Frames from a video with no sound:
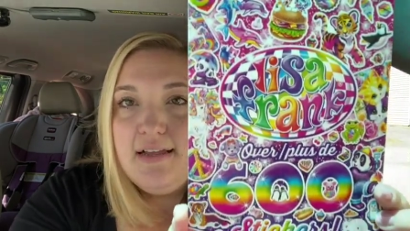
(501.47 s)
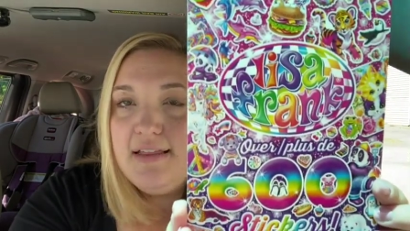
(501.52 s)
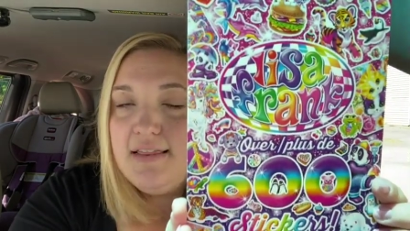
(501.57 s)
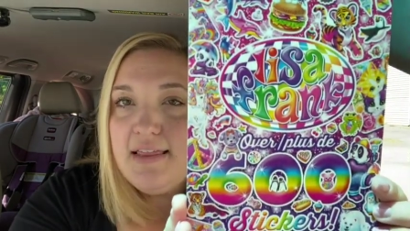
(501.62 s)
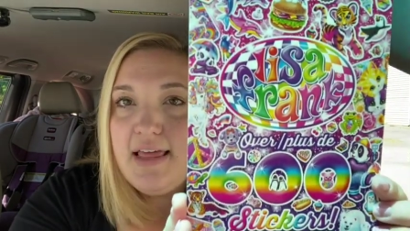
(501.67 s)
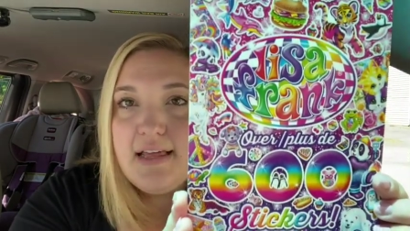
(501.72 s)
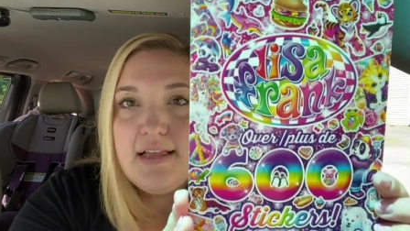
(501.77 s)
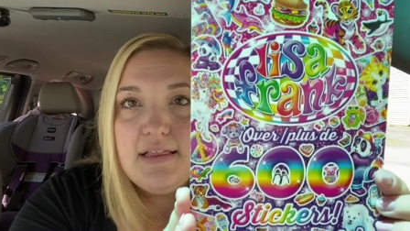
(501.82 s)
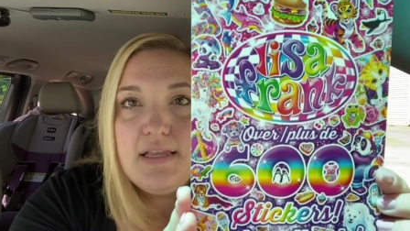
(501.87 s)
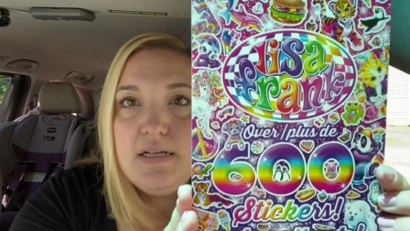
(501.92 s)

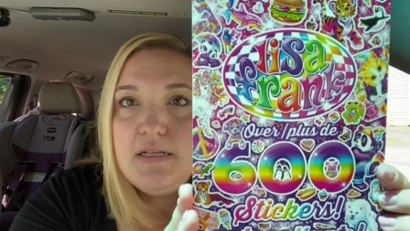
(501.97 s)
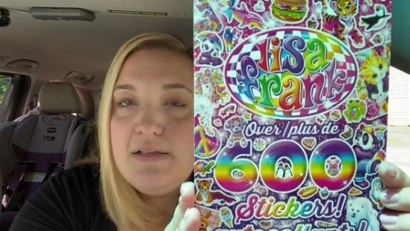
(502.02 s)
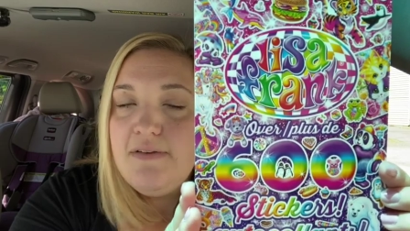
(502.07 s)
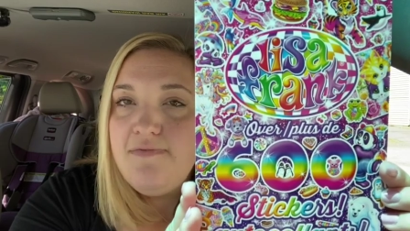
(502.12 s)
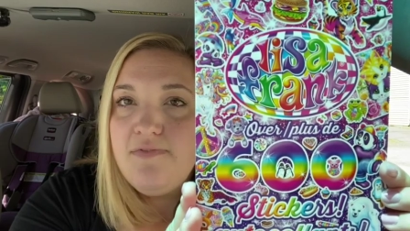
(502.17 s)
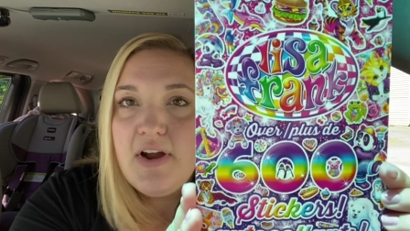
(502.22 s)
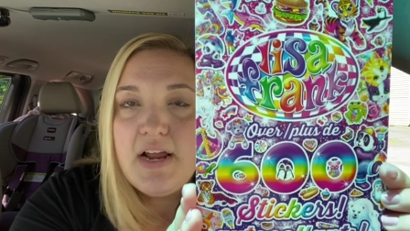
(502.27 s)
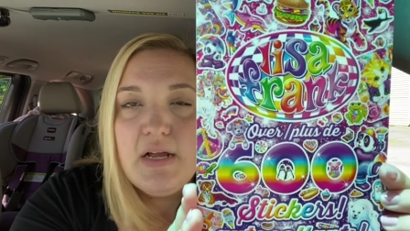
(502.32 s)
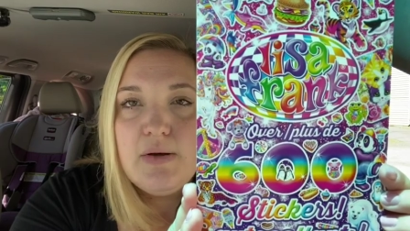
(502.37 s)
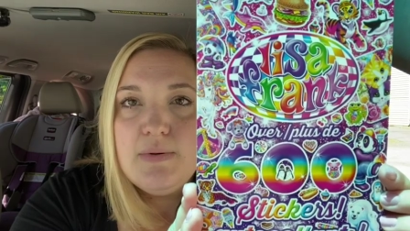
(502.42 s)
Like Lisa
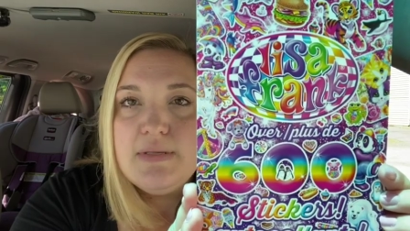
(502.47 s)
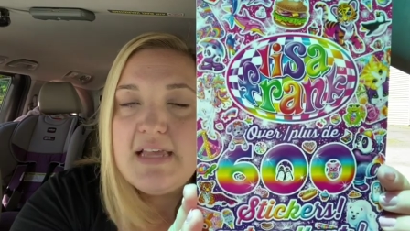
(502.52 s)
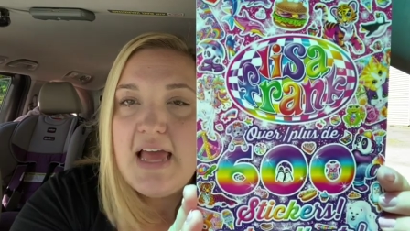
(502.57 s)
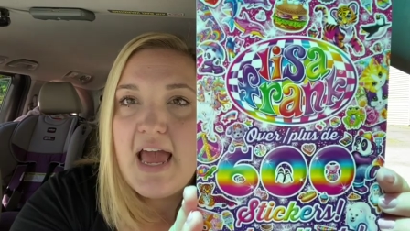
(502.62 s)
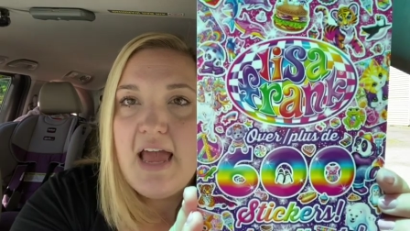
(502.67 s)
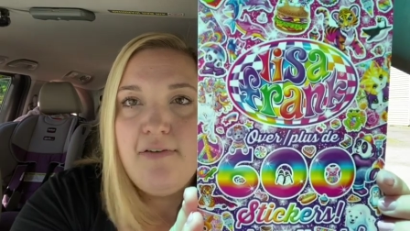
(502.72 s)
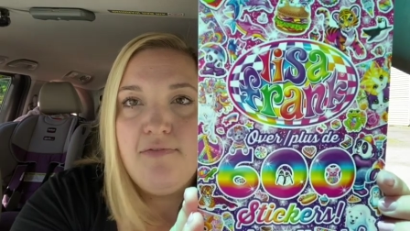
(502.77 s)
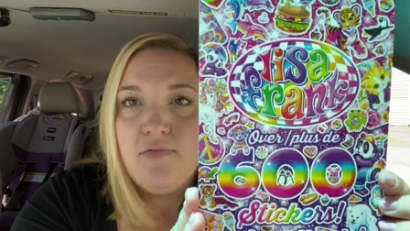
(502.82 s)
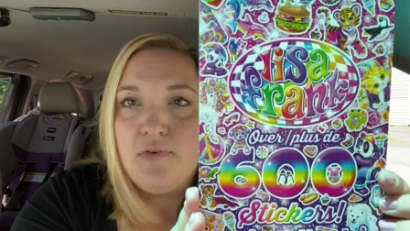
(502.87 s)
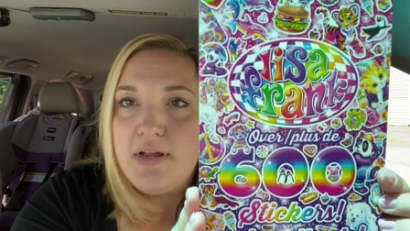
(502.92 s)
Frank was
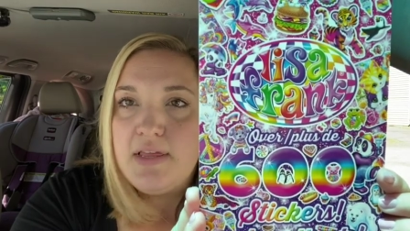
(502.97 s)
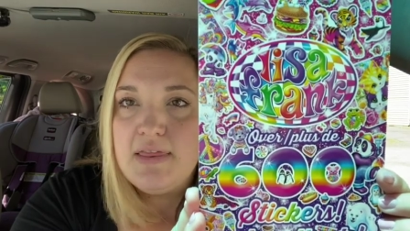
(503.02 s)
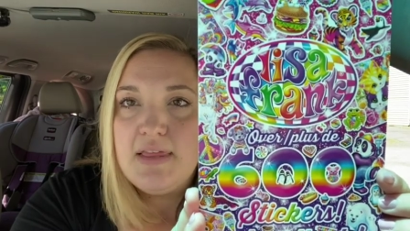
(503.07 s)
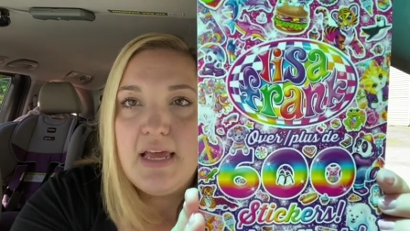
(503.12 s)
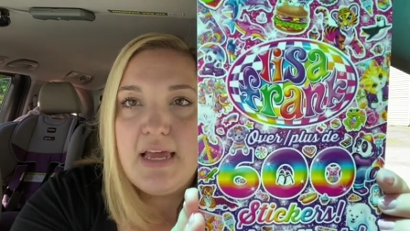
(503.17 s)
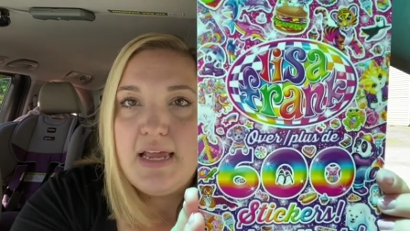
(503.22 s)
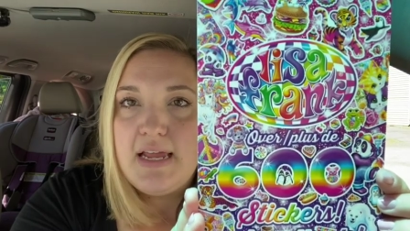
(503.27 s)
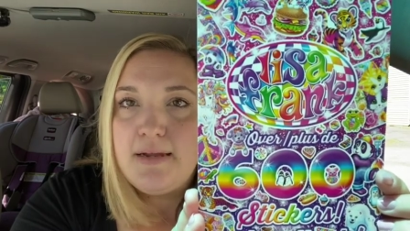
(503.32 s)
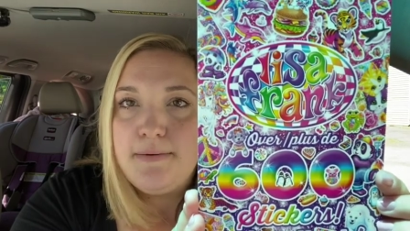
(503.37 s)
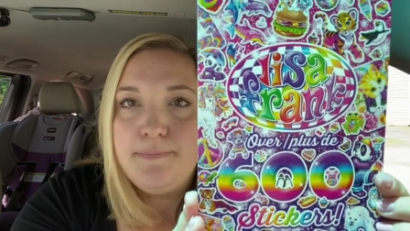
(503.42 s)

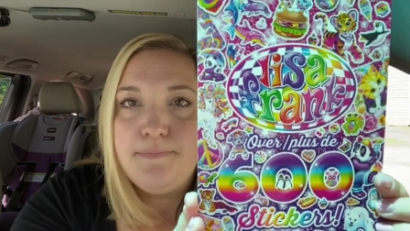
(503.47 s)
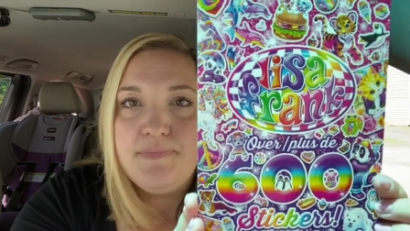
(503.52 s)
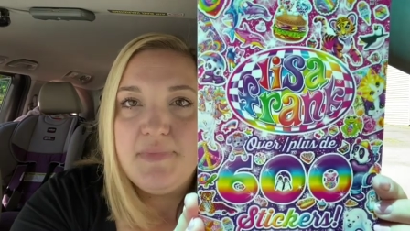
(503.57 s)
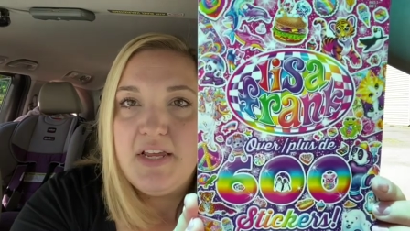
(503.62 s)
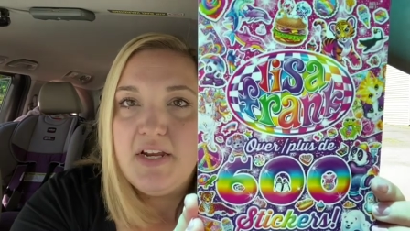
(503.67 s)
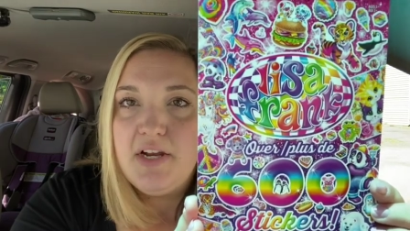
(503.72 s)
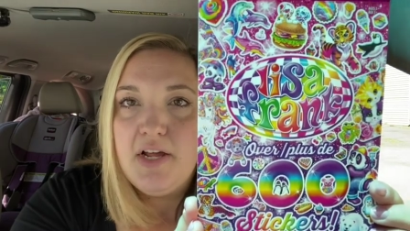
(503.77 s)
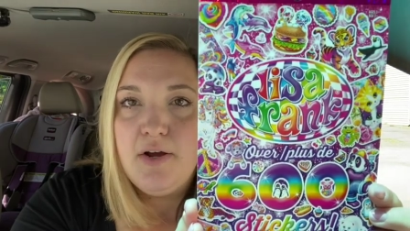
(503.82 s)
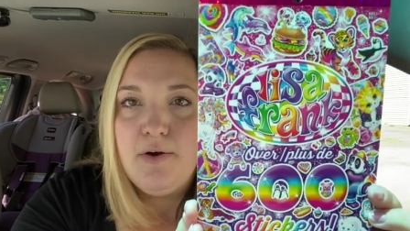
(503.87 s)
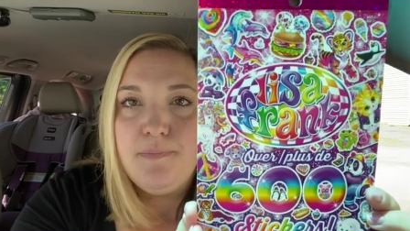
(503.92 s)
everything,
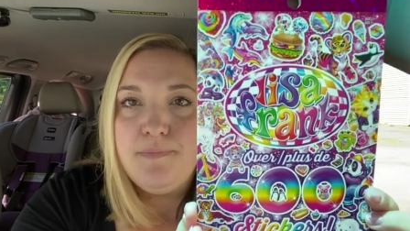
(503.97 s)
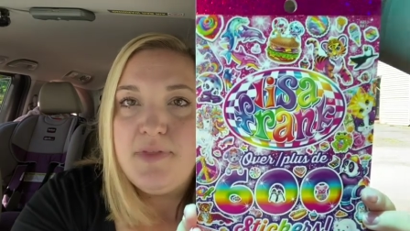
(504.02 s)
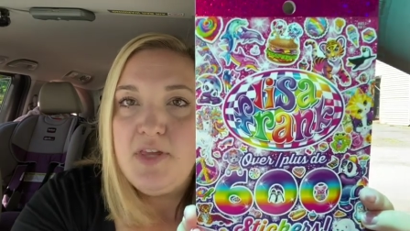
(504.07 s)
you know?